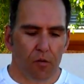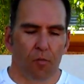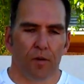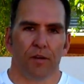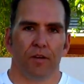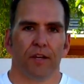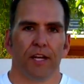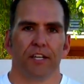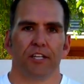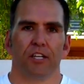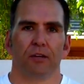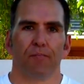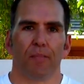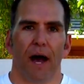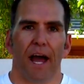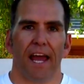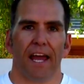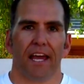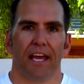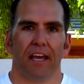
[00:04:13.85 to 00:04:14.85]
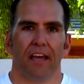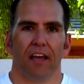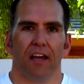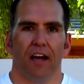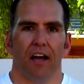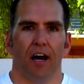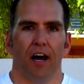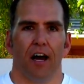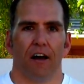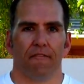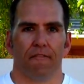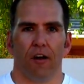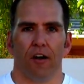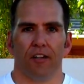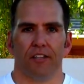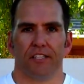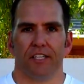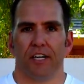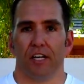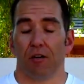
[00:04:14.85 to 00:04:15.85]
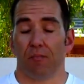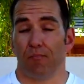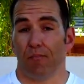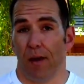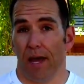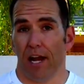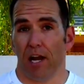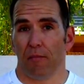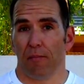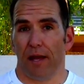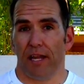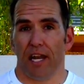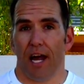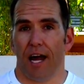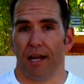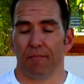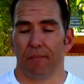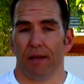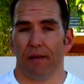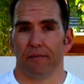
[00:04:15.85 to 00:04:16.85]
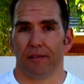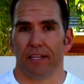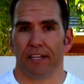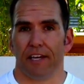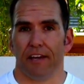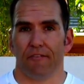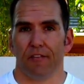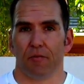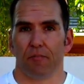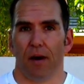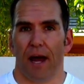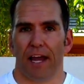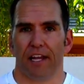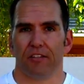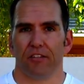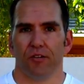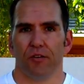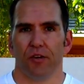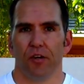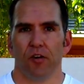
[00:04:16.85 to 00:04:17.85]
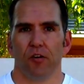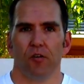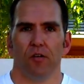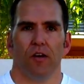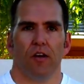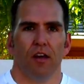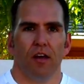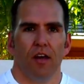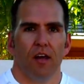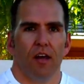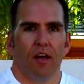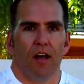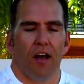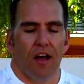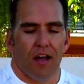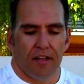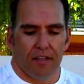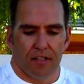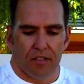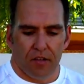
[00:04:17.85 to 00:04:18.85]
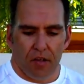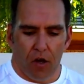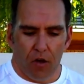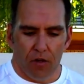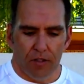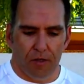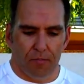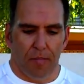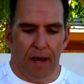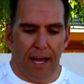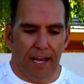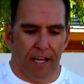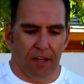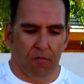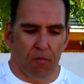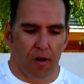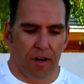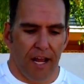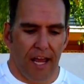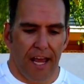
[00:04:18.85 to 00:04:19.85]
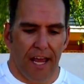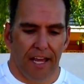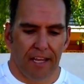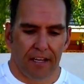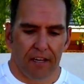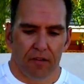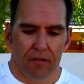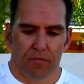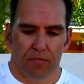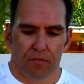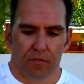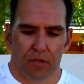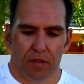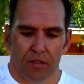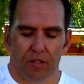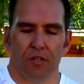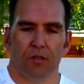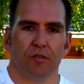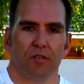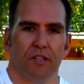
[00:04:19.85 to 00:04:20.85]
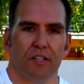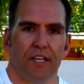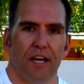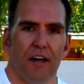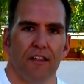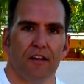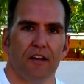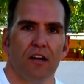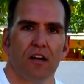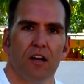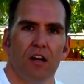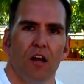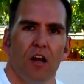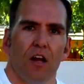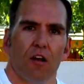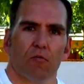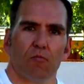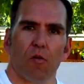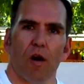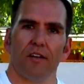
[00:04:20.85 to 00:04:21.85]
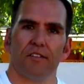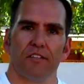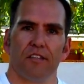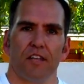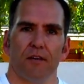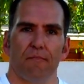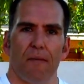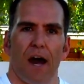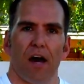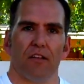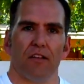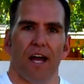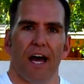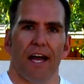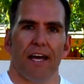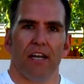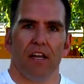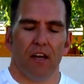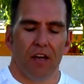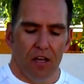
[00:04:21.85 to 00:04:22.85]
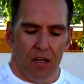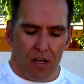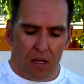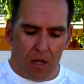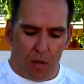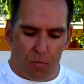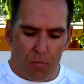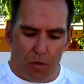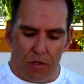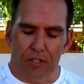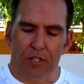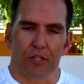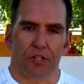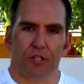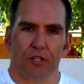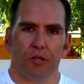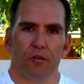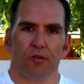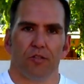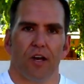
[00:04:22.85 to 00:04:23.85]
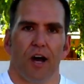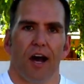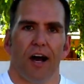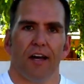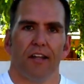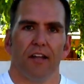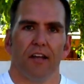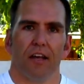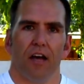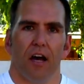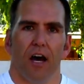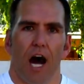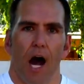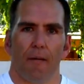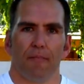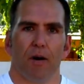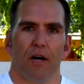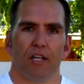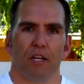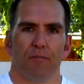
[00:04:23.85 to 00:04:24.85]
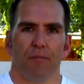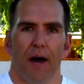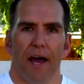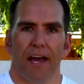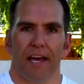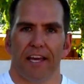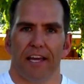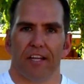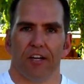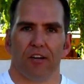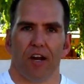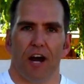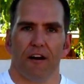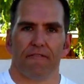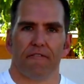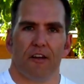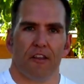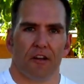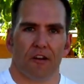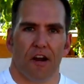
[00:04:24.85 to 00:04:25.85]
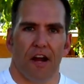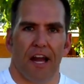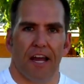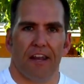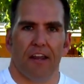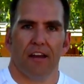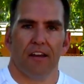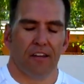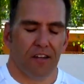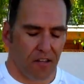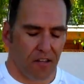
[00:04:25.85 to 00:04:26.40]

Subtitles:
When you get your bike, a volunteer may or may not be able to give your bike to you. Hold your bike in one hand, shoes in the other, run to the mountain line, put your shoes on, hop on your bike, and you're off on the ride.